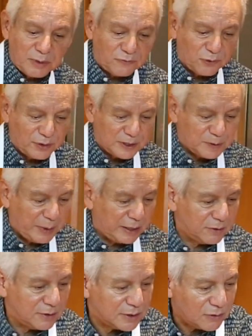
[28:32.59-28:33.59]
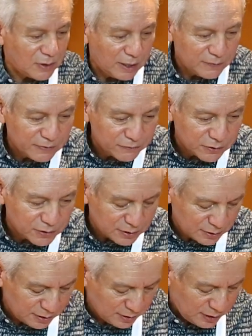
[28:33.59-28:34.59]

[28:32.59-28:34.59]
before the Spaniards arrived, the first.